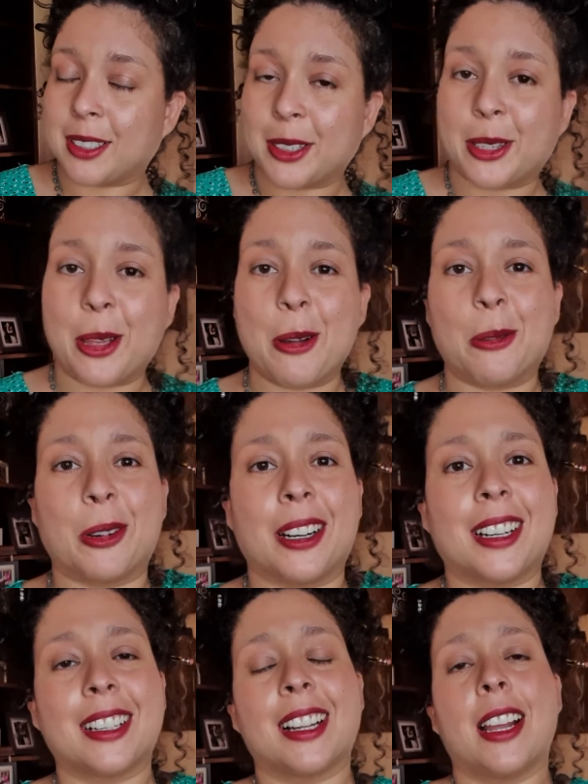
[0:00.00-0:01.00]
is a
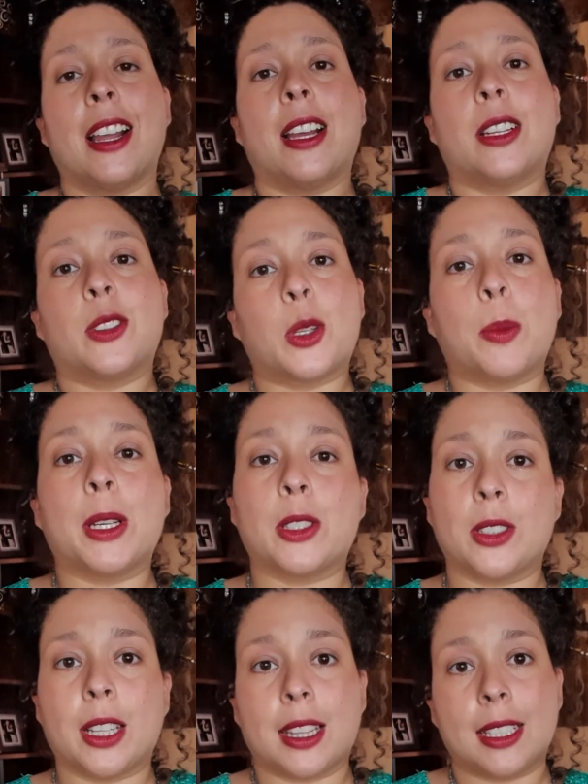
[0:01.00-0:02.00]
word. So make
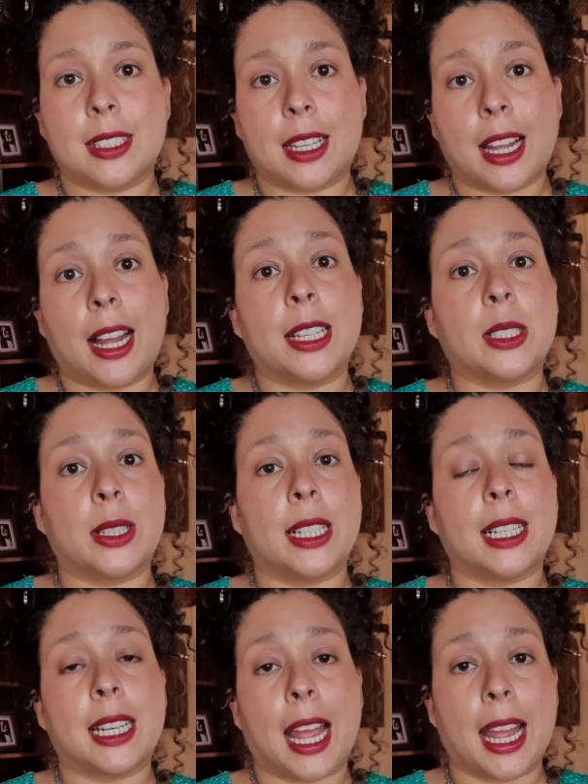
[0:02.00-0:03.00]
sure that they stay
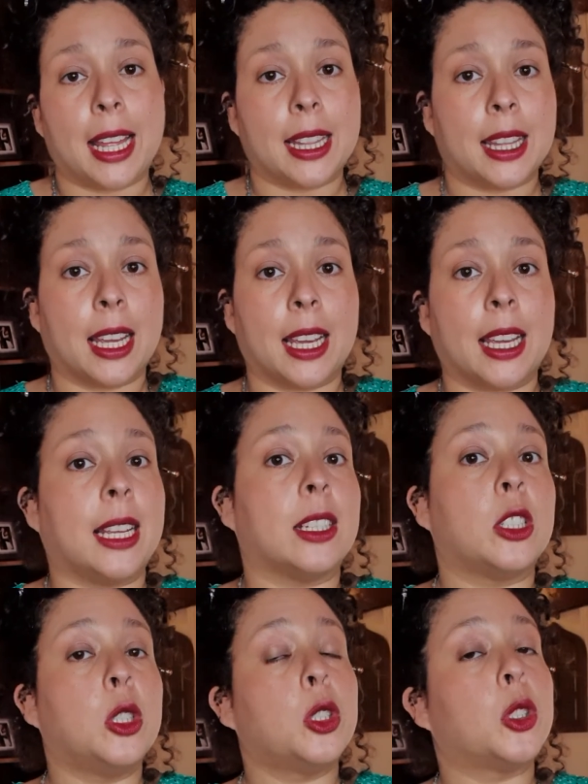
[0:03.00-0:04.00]
hydrated and they eat
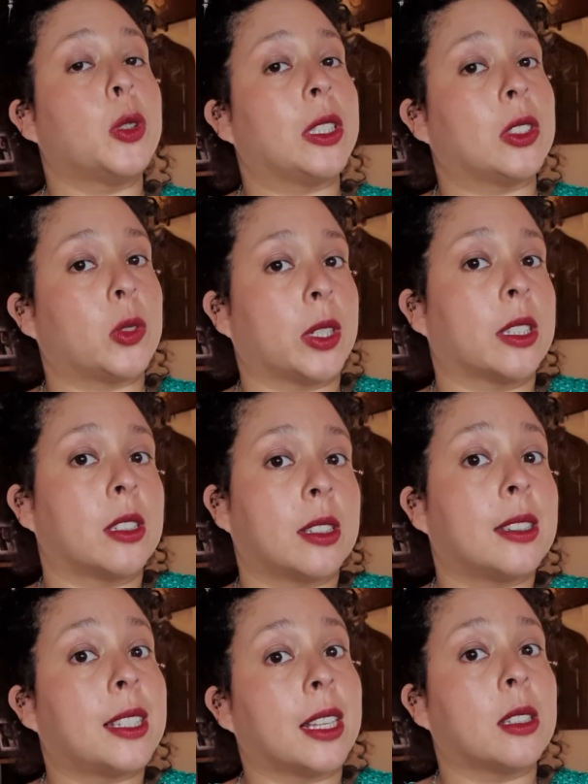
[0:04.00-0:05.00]

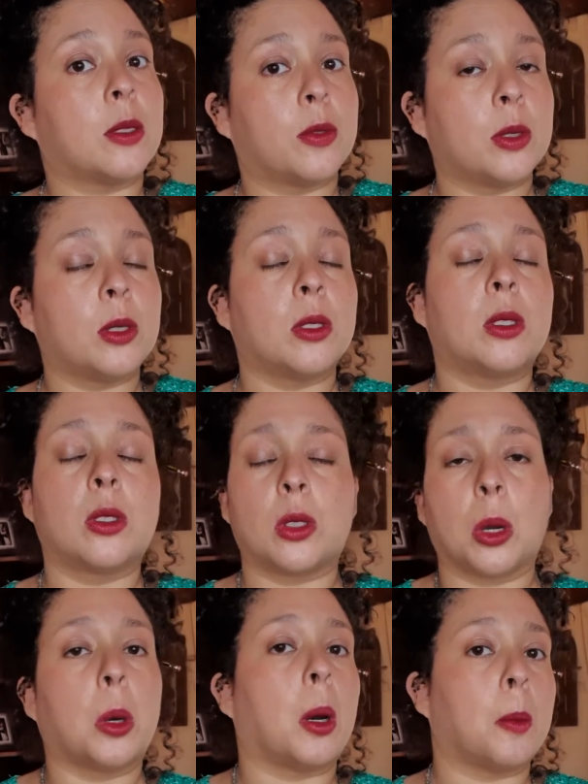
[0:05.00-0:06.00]
nutrient-dense foods.
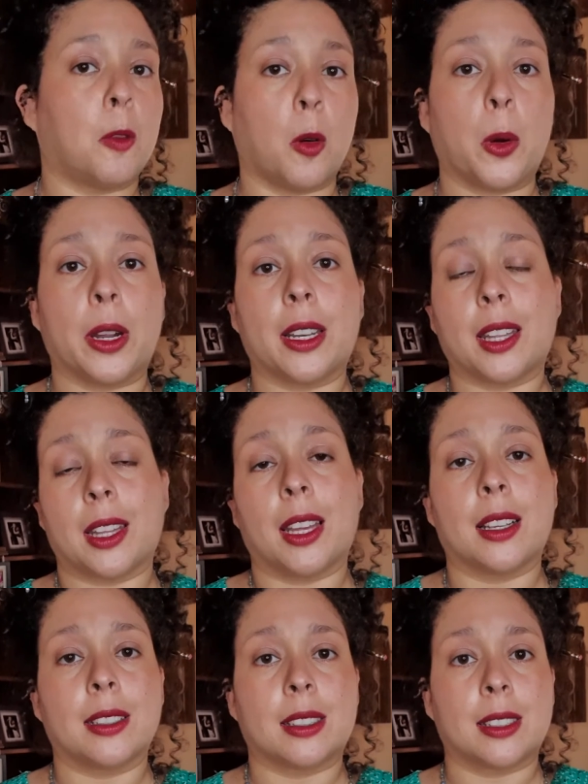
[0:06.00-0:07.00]
So avoid
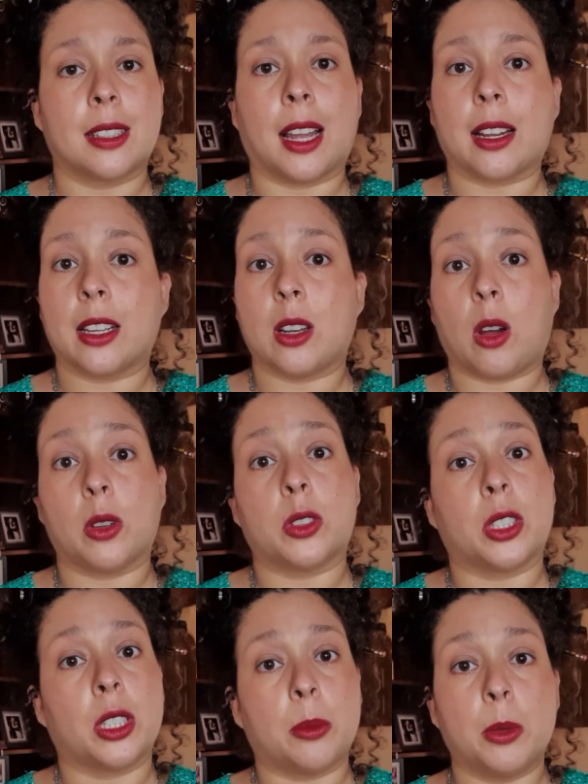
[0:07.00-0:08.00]
things that can
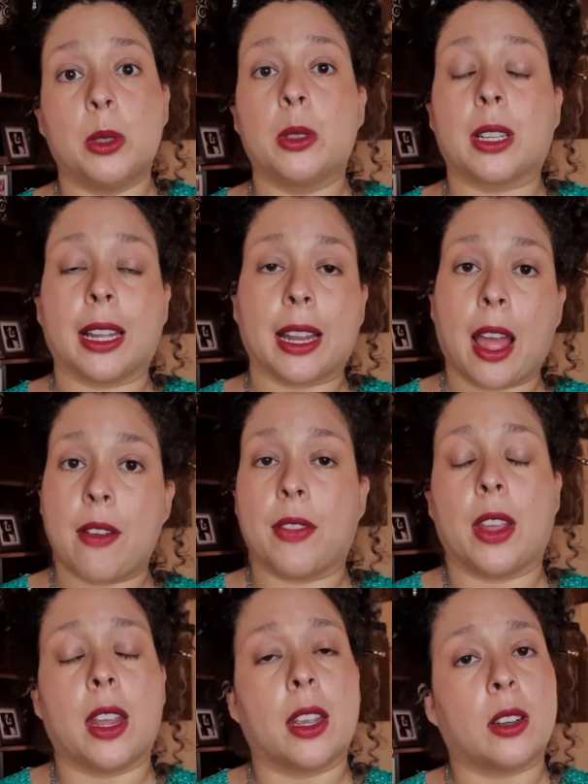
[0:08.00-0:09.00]
alter your mood, like
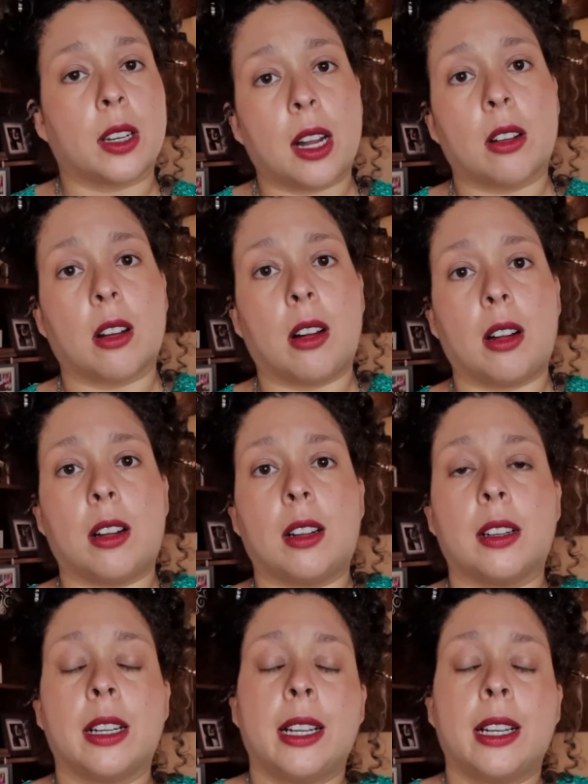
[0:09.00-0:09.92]
caffeine or alcohol.